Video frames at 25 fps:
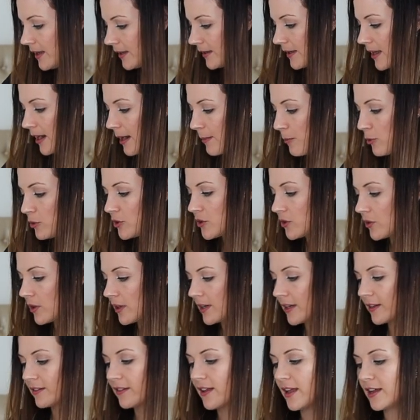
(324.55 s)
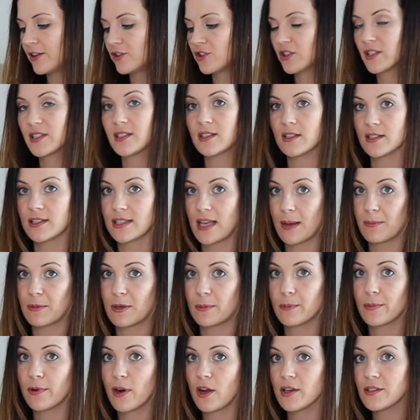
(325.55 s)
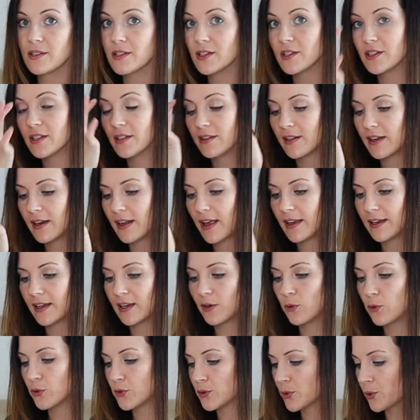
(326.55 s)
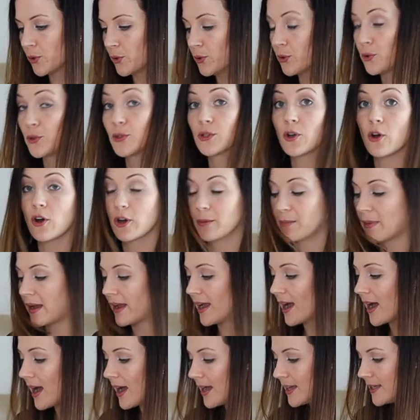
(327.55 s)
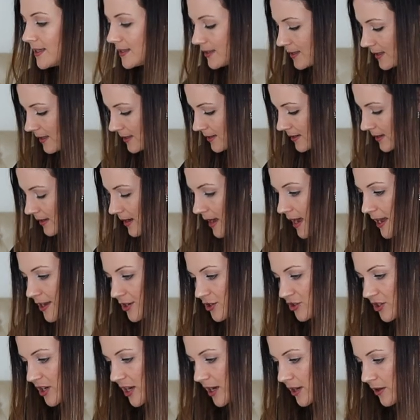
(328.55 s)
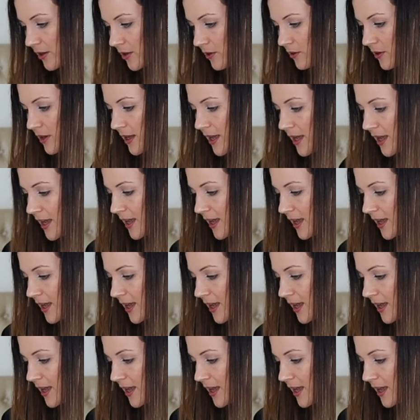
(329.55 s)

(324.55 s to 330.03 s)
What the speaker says: Then I'm also gonna take just a summer bronzer that I can also use on my eyes as an eyeshadow.